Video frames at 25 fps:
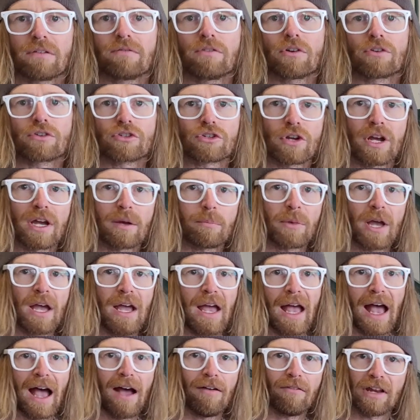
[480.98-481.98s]
of your trip,
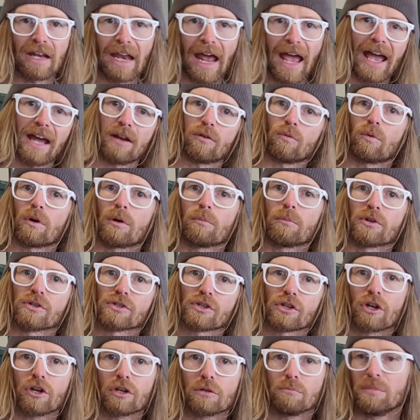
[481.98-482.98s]
having hand warmers
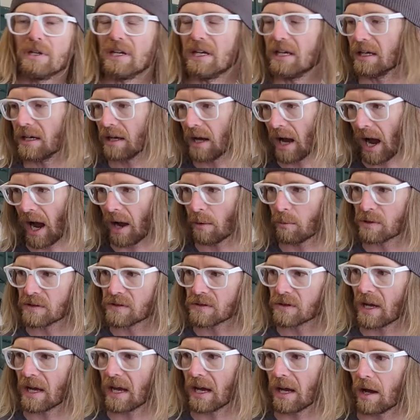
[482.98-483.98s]
could be, I would
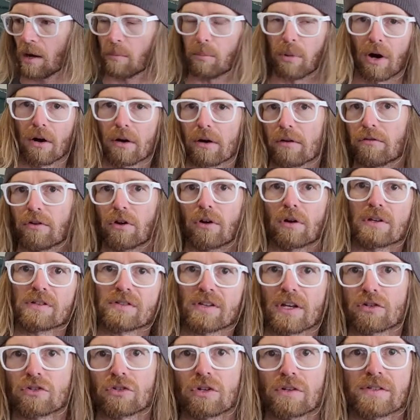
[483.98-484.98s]
say, a part of your
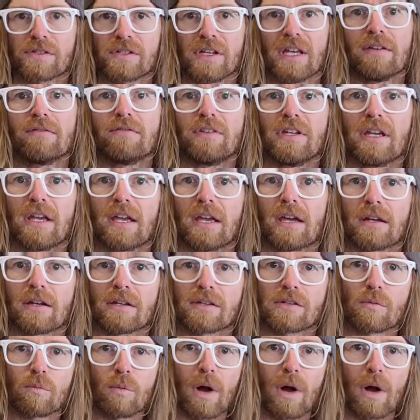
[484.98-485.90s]
essential safety kit as